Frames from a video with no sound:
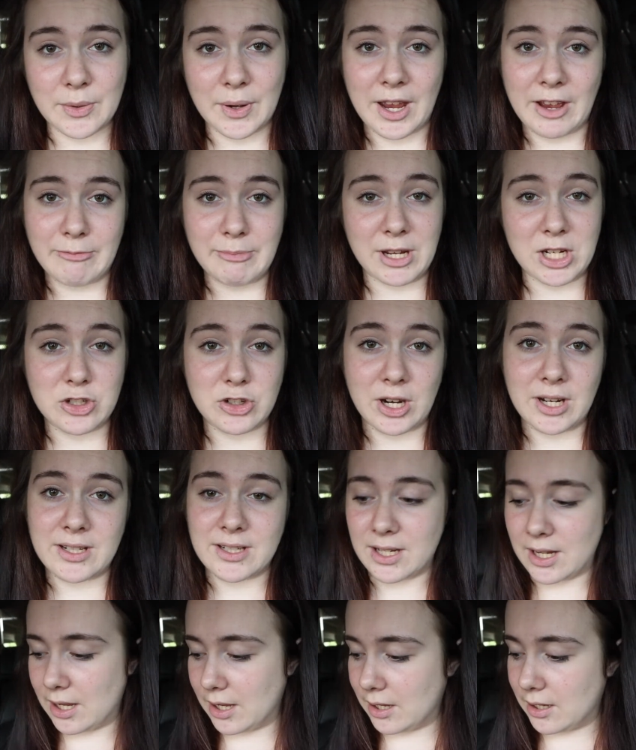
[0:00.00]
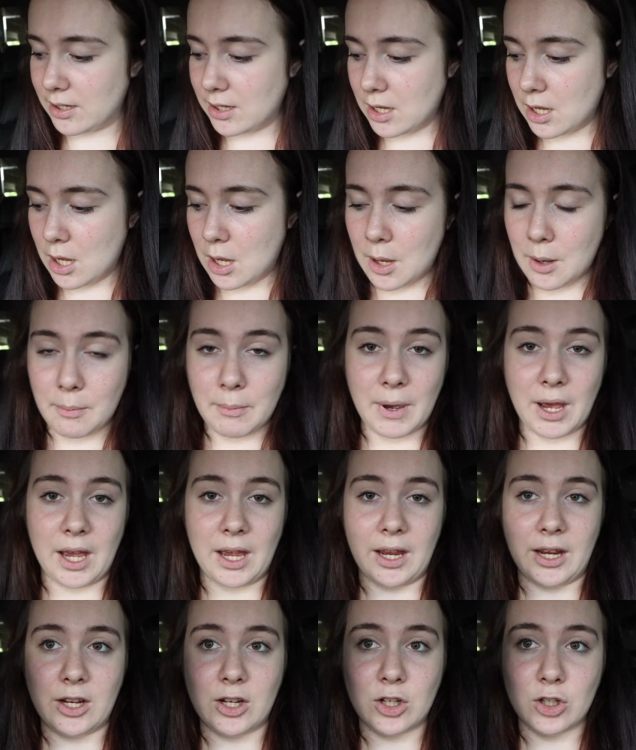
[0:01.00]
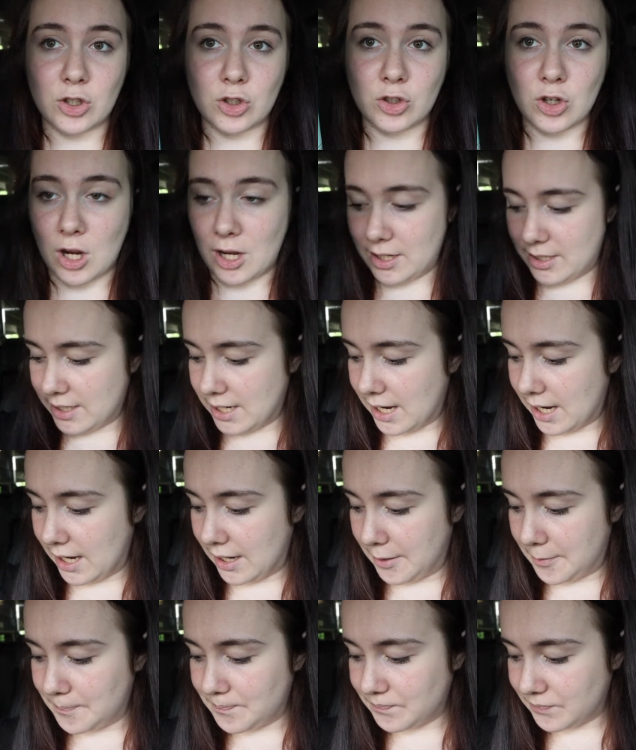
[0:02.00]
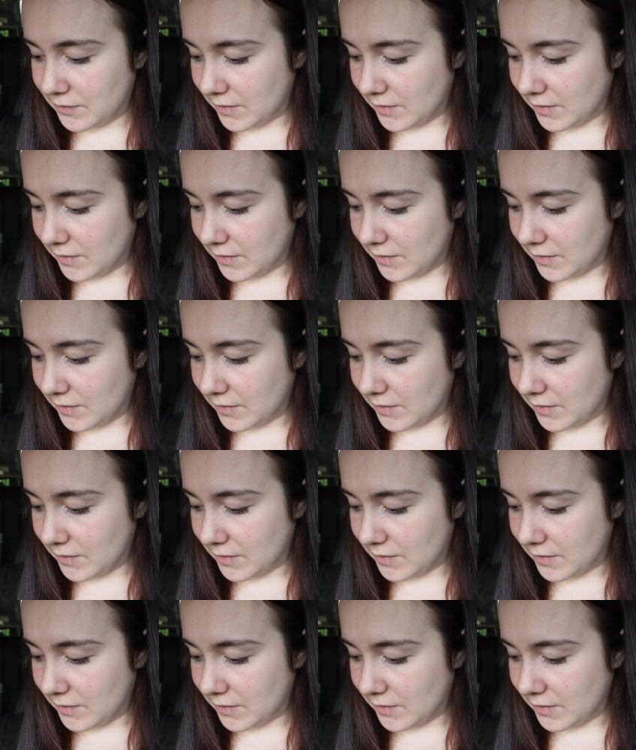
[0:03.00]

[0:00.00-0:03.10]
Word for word: So I have my Trenta, my Grande,